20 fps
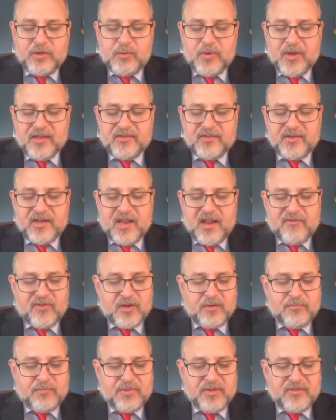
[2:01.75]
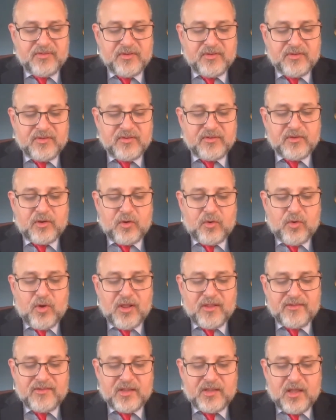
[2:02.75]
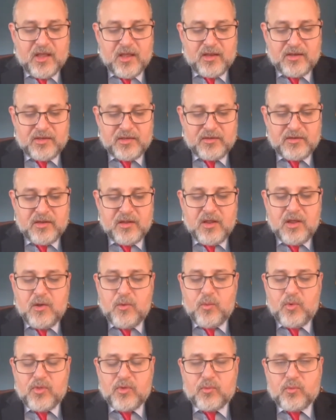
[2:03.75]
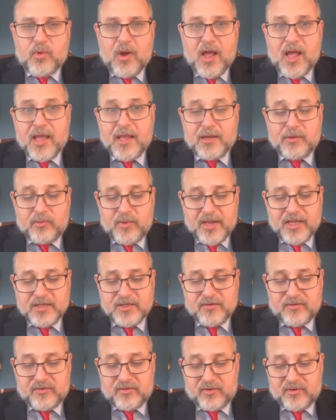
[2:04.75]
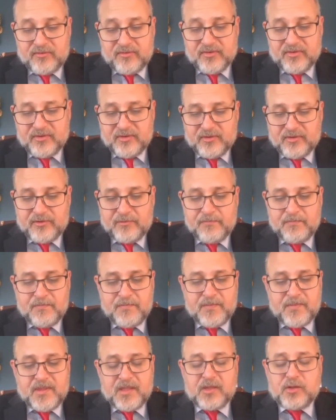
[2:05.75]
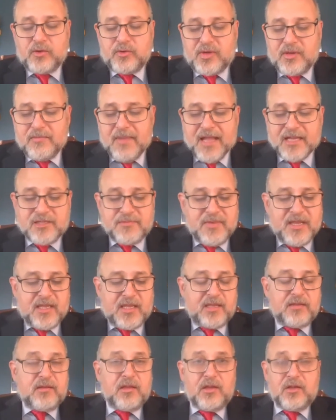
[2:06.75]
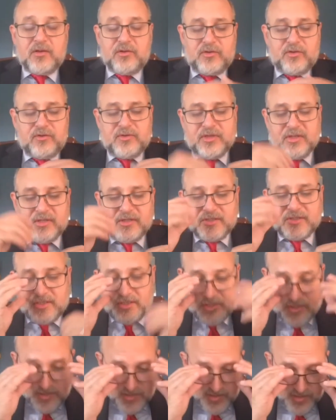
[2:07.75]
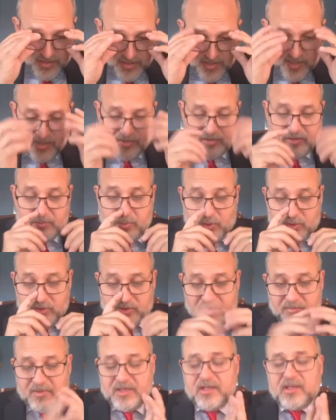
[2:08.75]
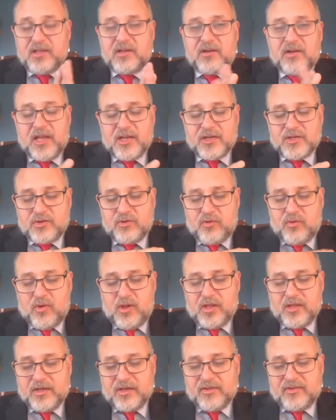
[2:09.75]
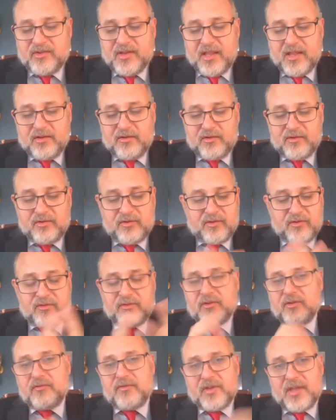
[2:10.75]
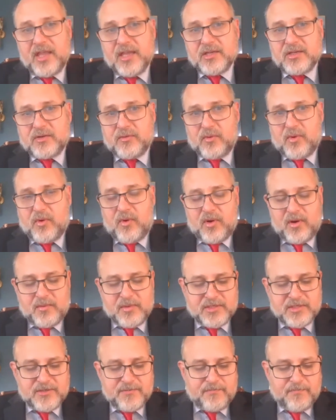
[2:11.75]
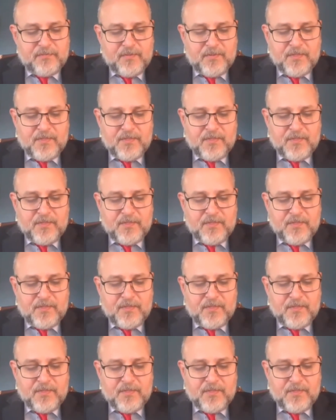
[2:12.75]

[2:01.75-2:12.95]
US and African businesses across the continent with a wide range of services, including matchmaking, due diligence, and support to meet international quality standards and certification requirements.